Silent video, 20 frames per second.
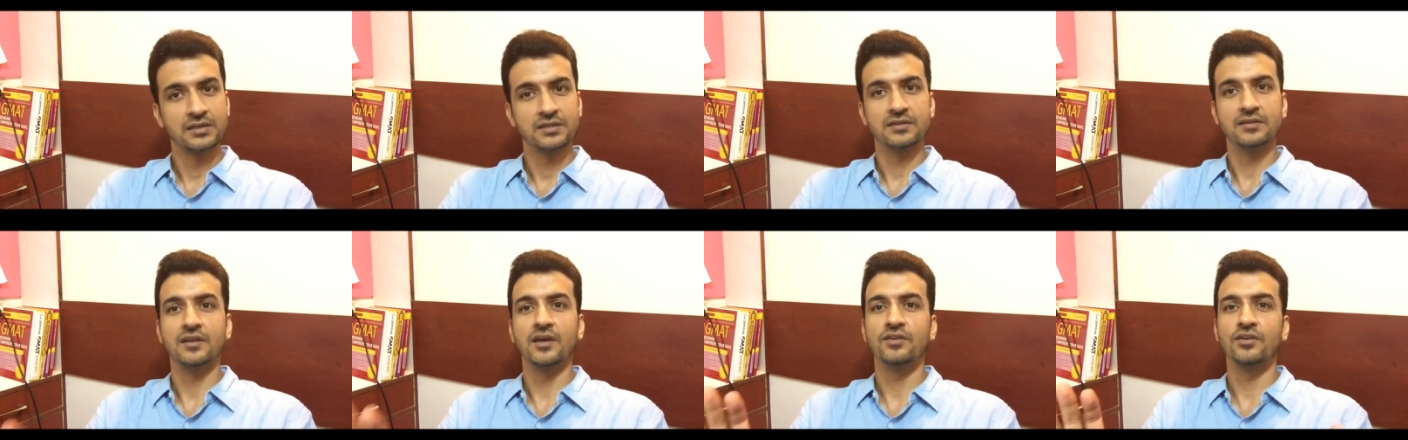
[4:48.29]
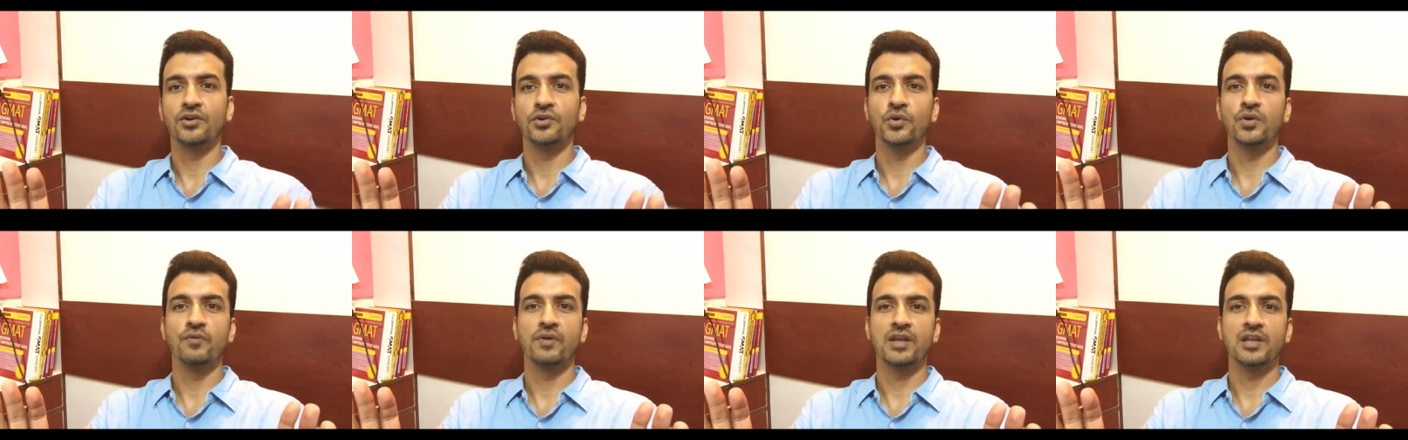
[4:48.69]
then you're
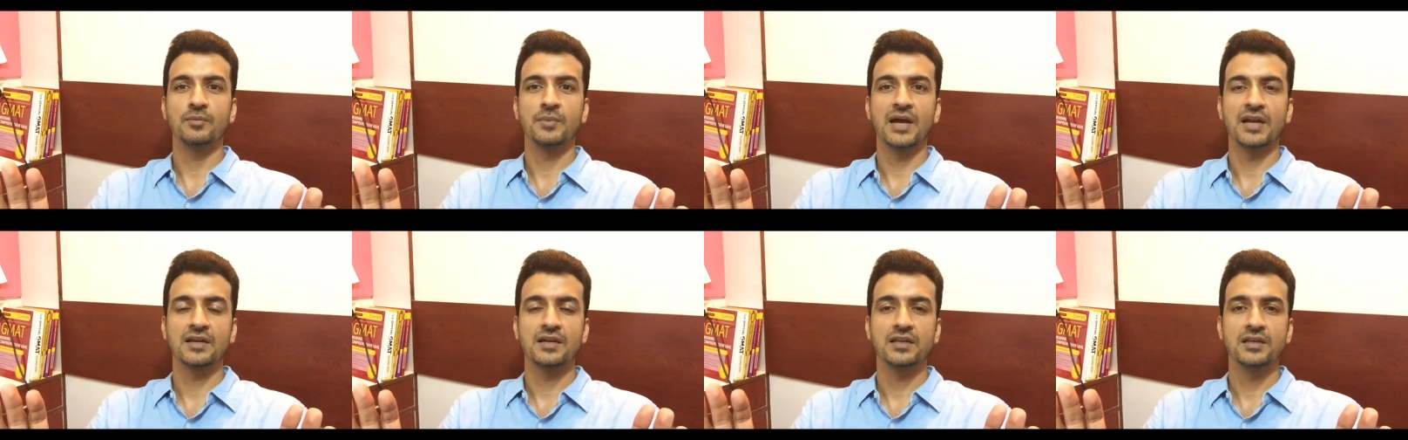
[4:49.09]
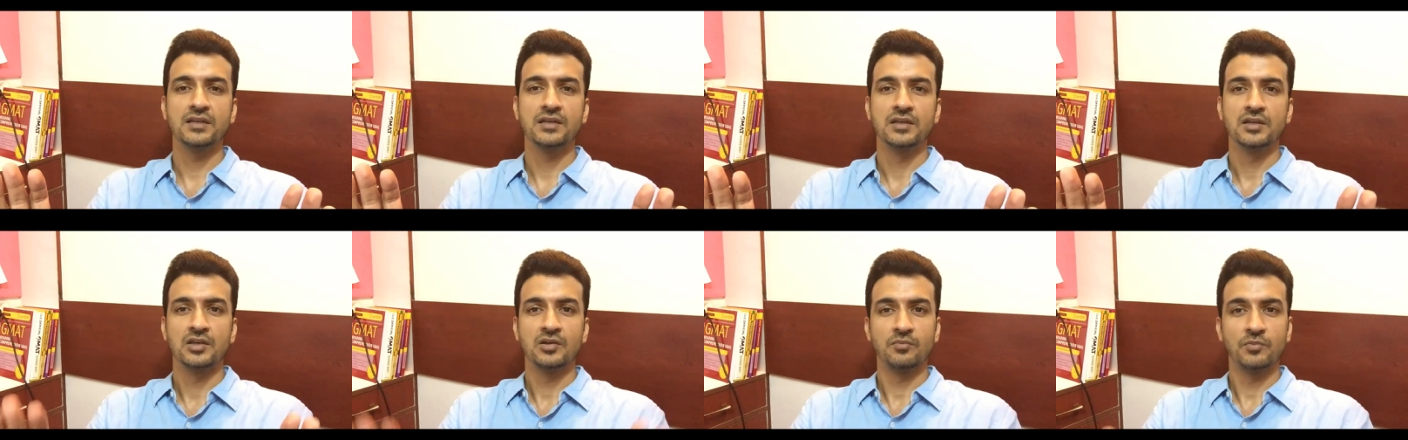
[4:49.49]
doing very
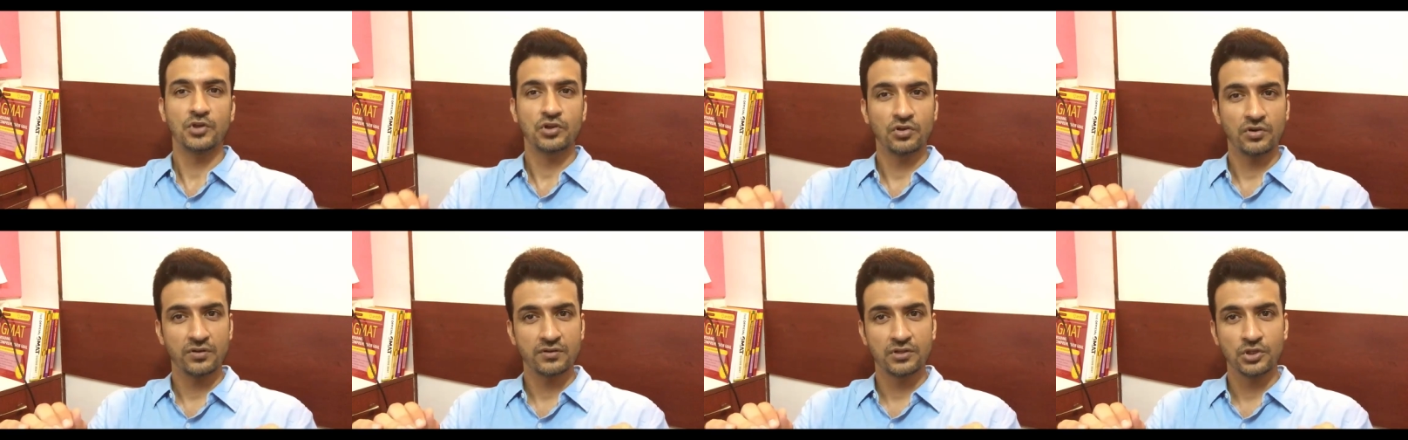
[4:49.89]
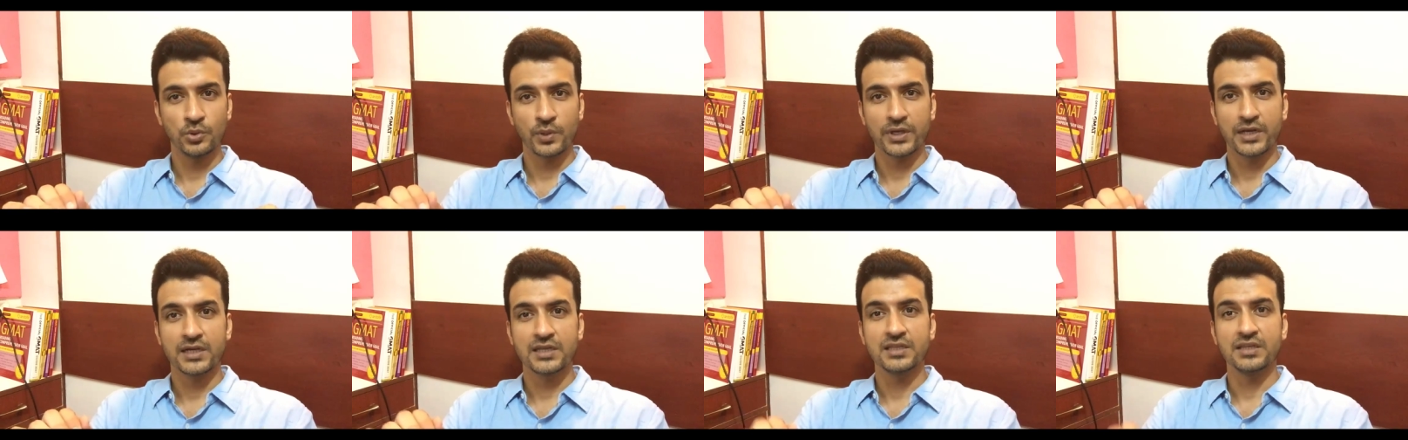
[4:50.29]
badly because
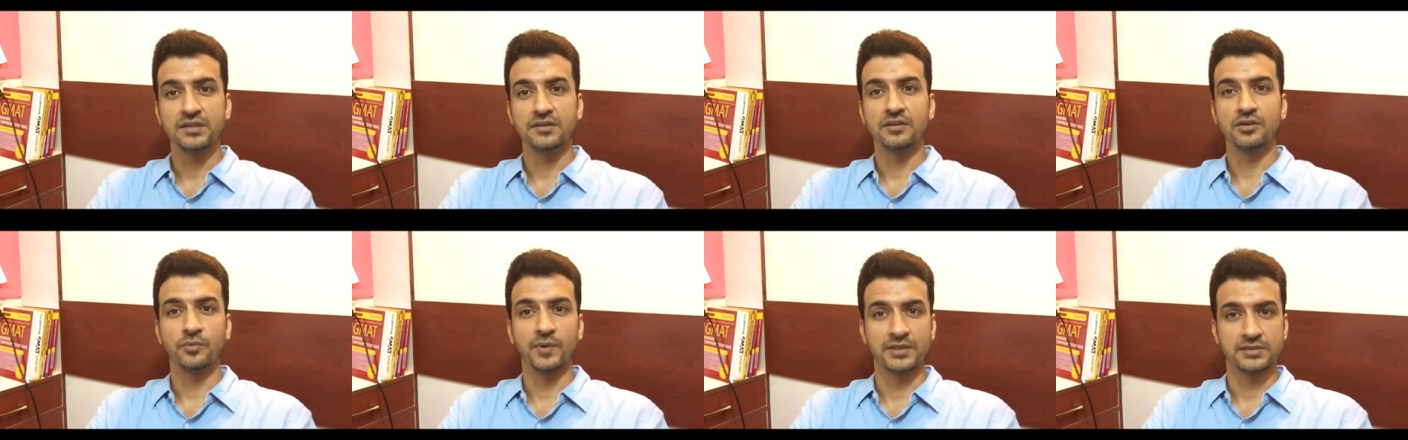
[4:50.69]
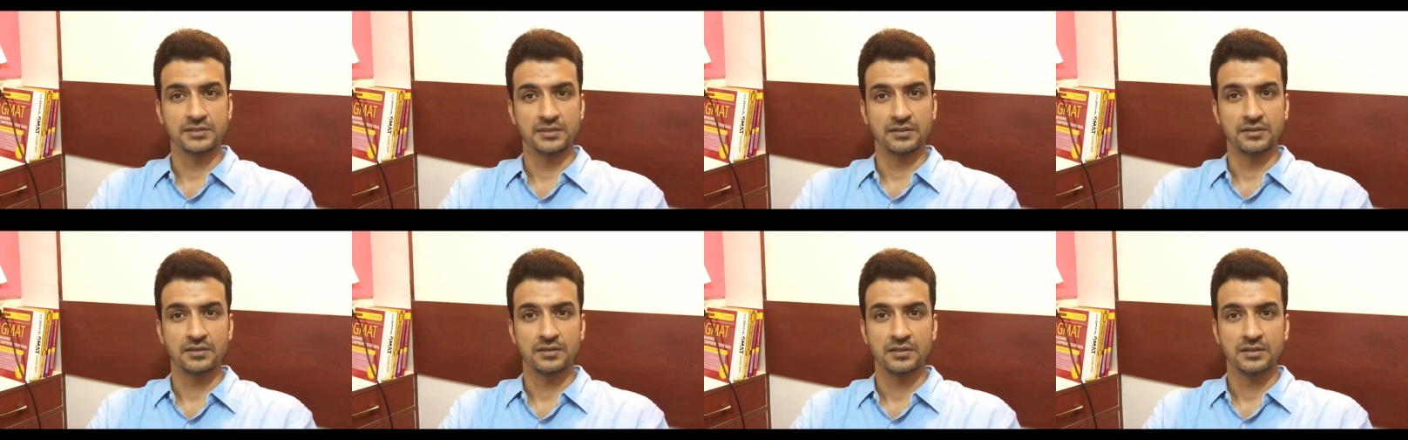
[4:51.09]
you are getting easy
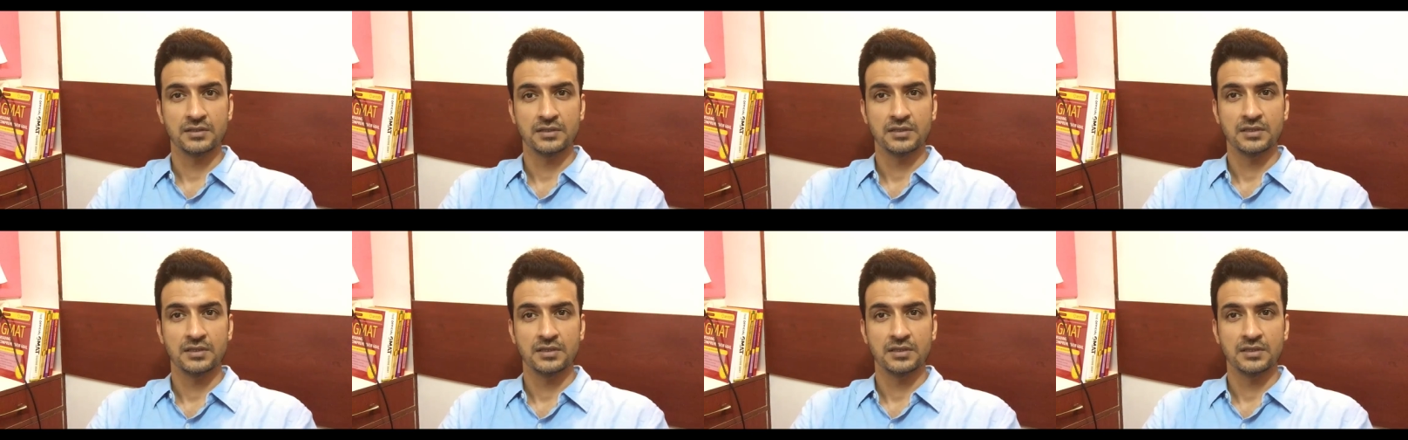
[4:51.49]
questions,